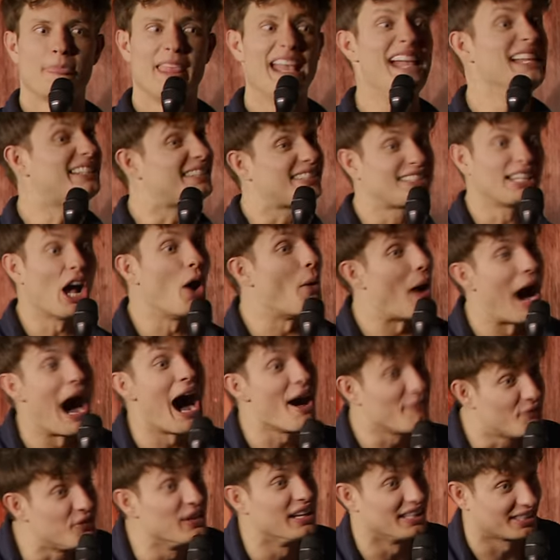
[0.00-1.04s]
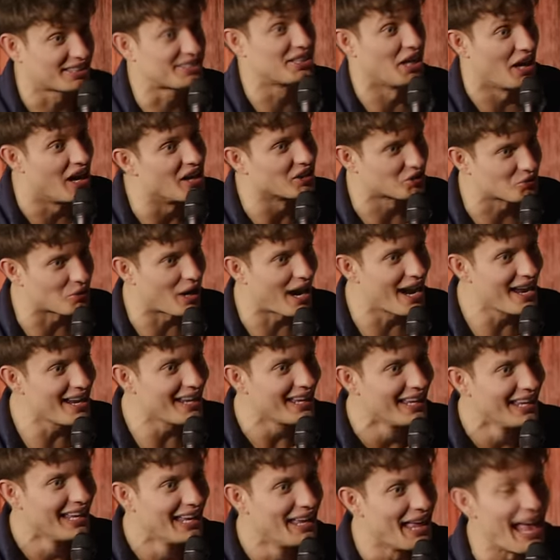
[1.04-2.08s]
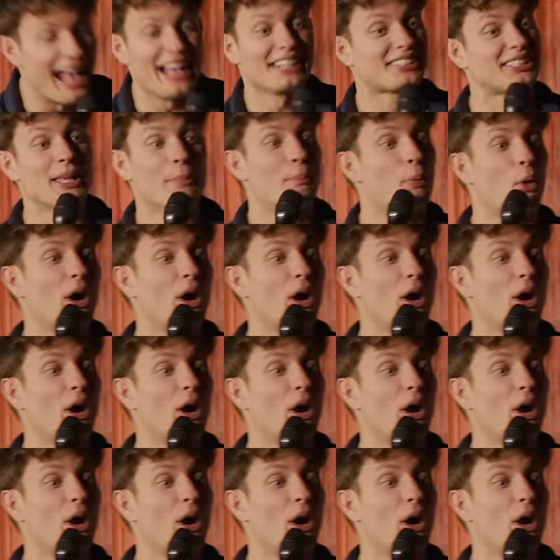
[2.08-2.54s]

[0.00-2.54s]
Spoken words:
It's so obvious to us, right? As the